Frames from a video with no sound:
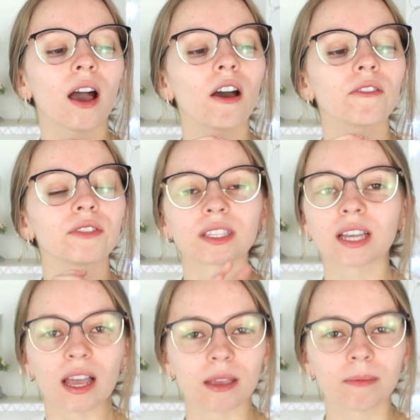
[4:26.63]
of the
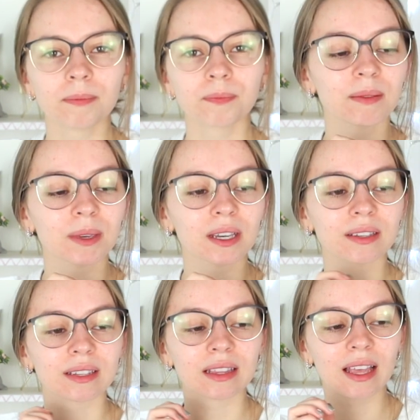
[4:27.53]
time,
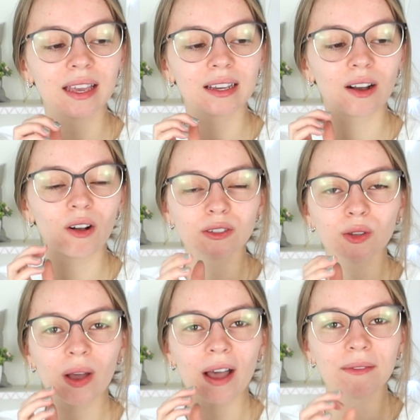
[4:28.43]
because I like
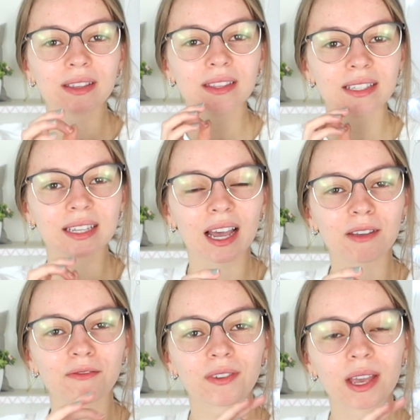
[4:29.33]
also having the
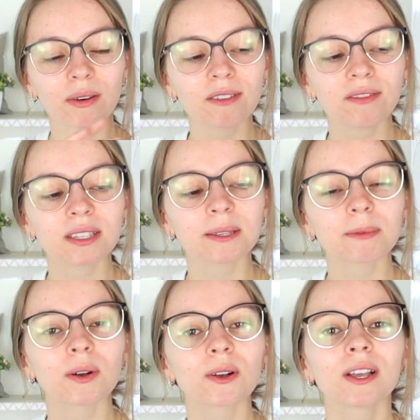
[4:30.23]
time very
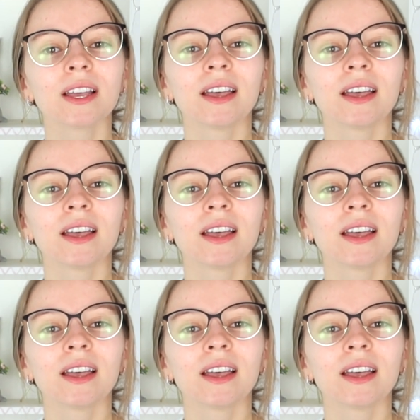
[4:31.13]
visible.